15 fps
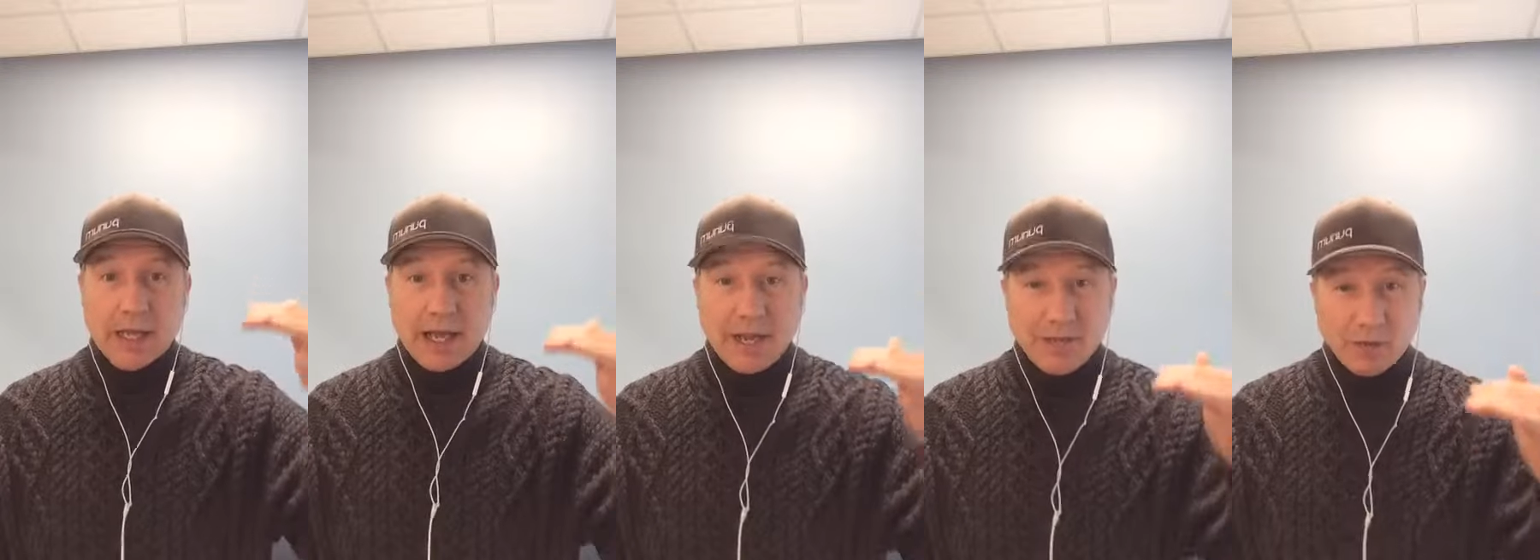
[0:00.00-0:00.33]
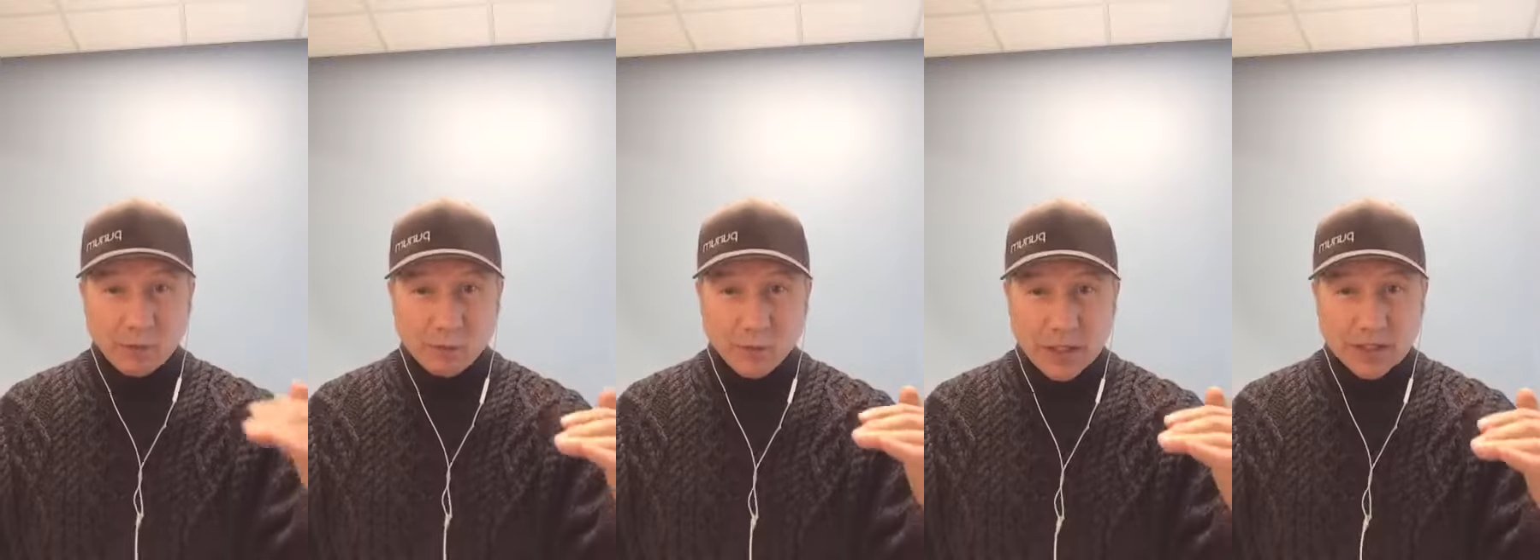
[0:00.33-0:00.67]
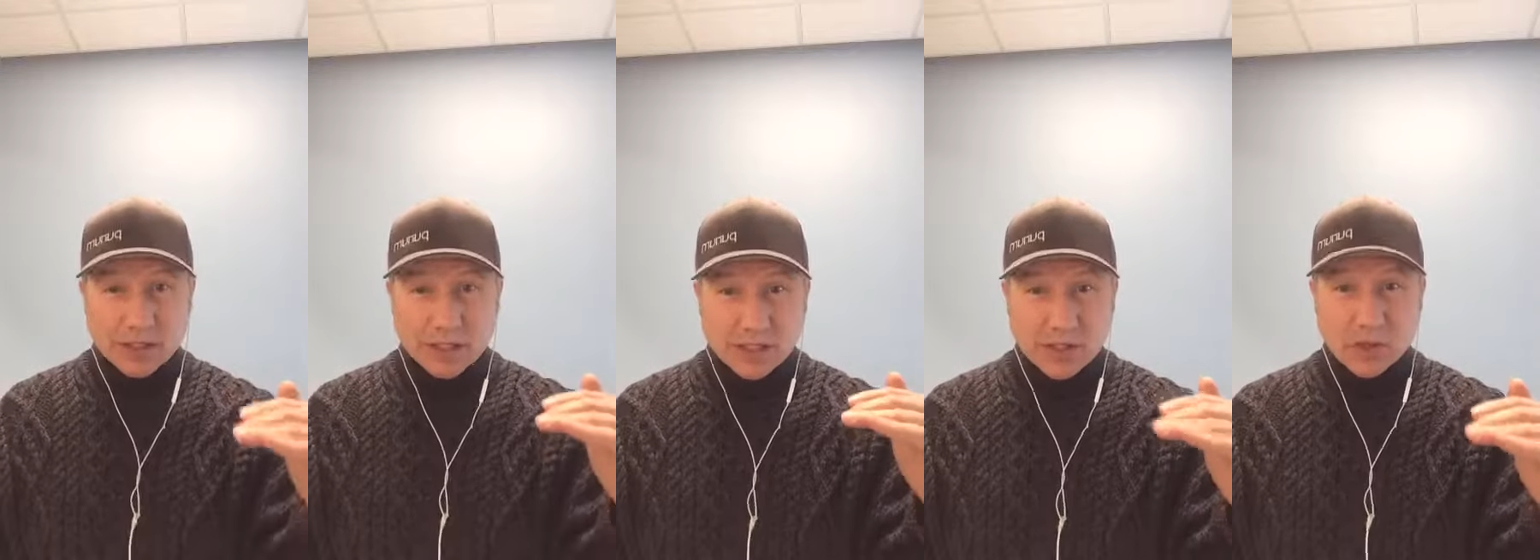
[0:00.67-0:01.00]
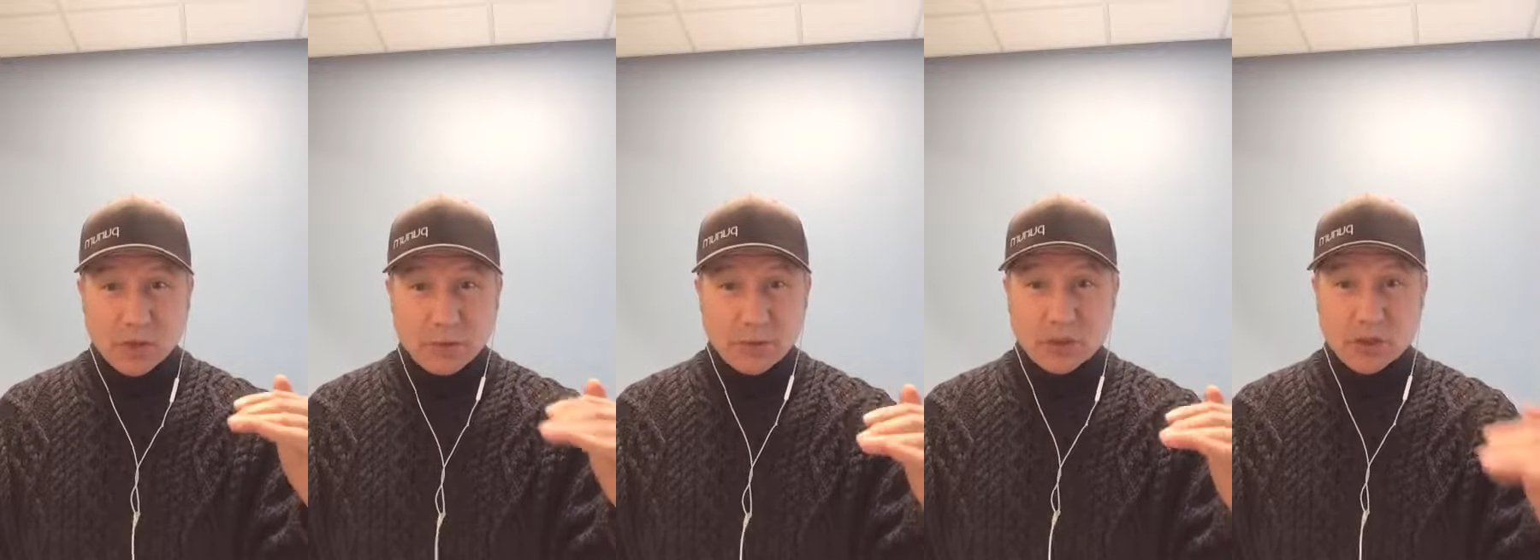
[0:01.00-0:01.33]
and the risk is
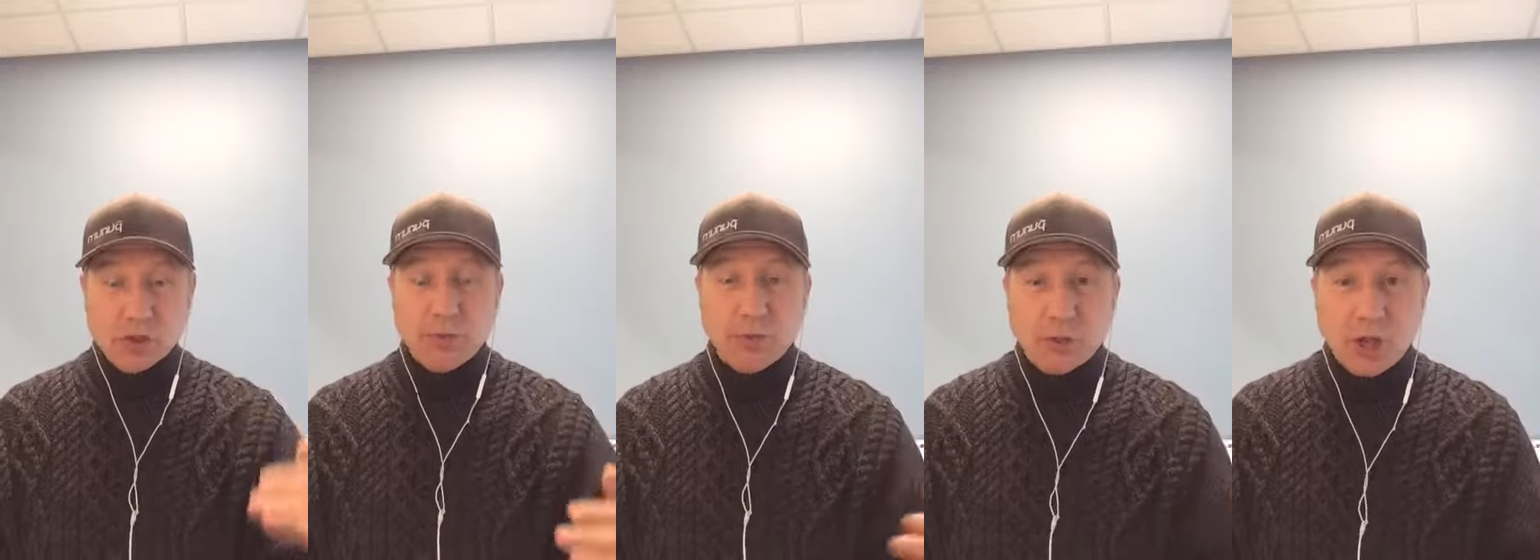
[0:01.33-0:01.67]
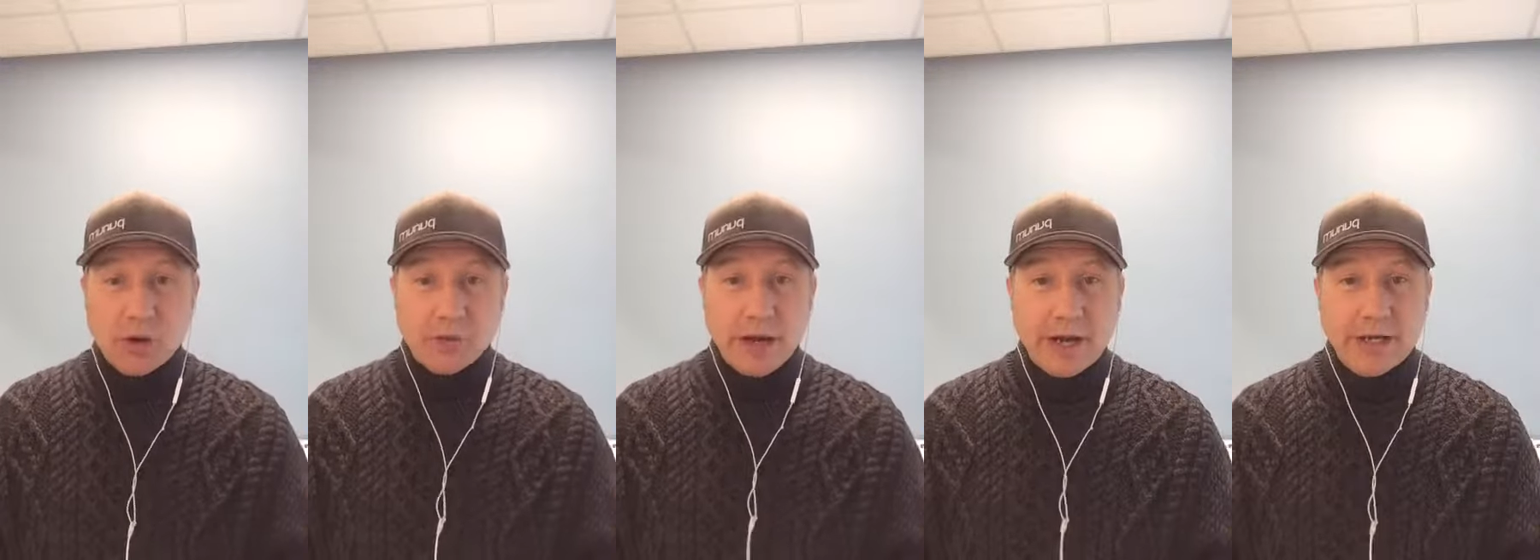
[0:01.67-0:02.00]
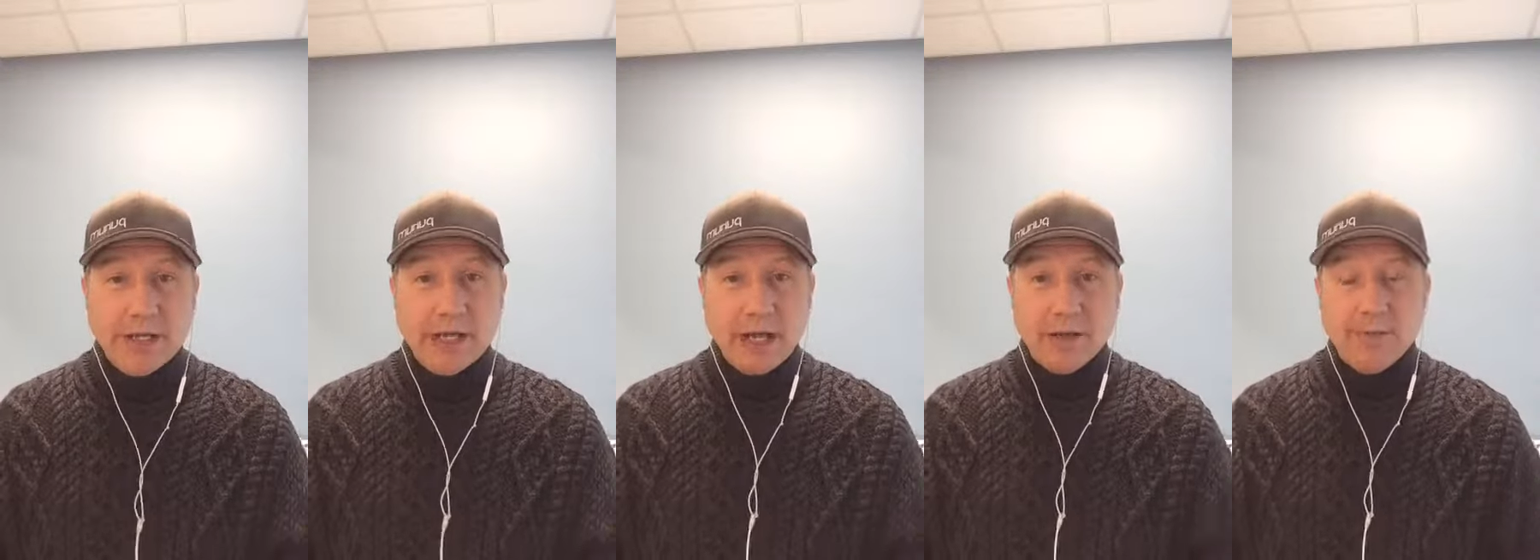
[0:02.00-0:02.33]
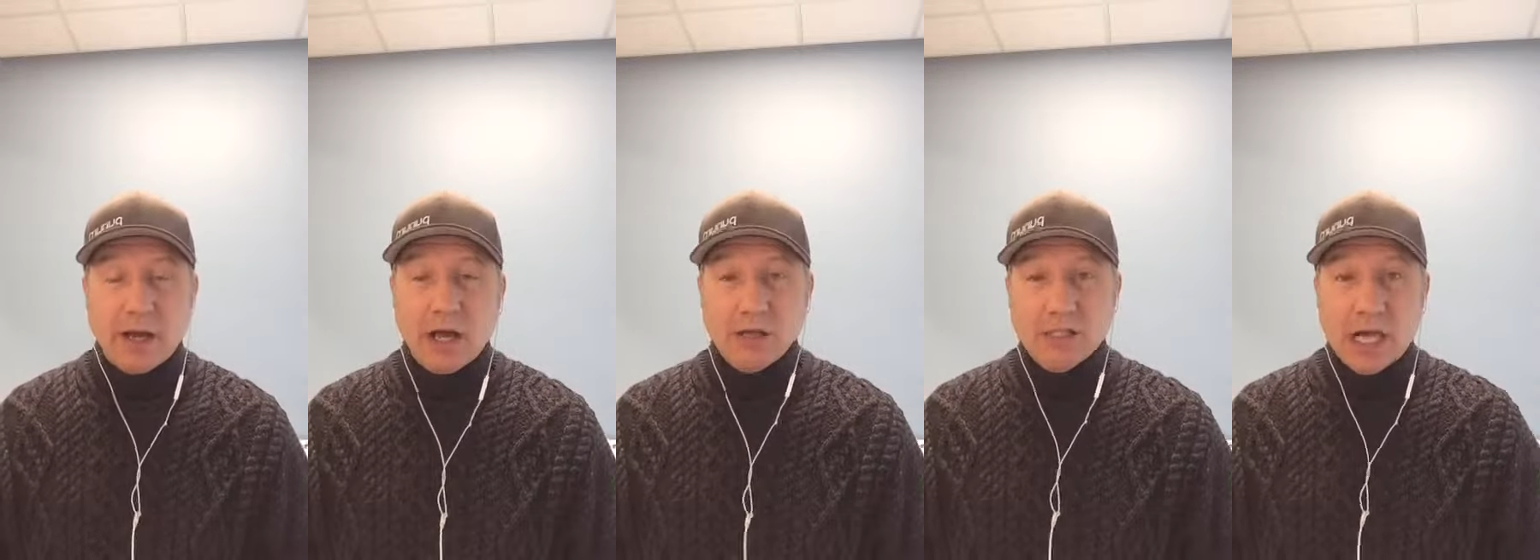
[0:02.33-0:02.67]
super, super low, 99
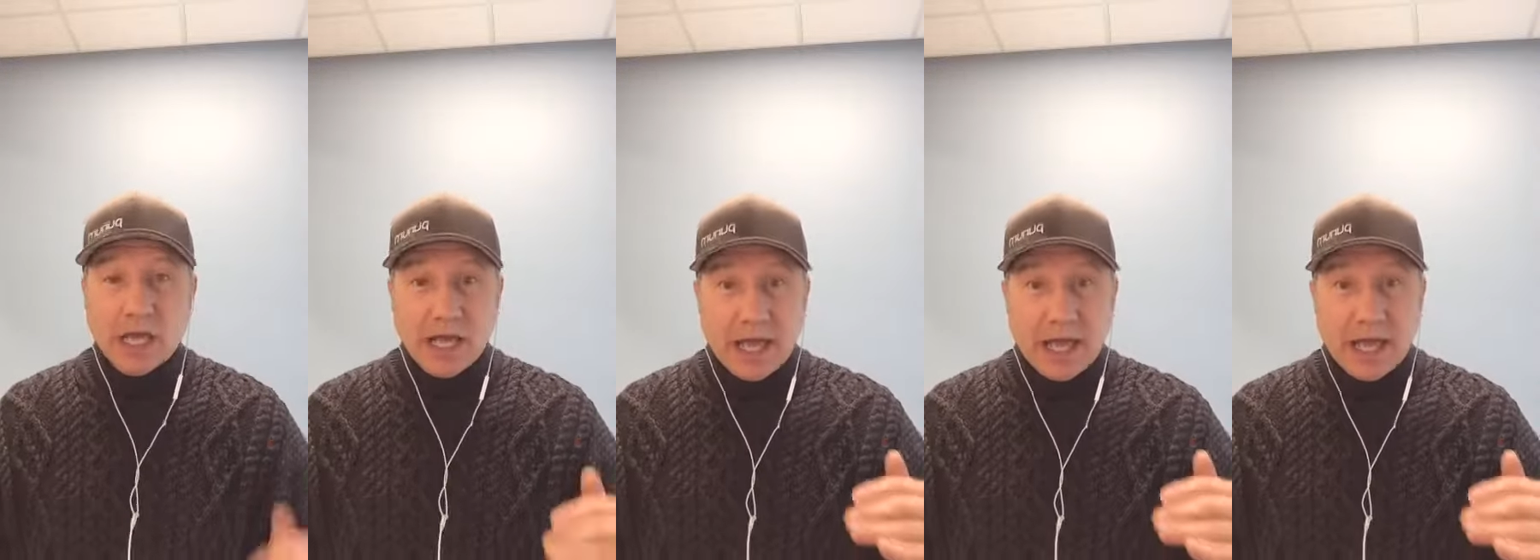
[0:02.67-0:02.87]
bucks.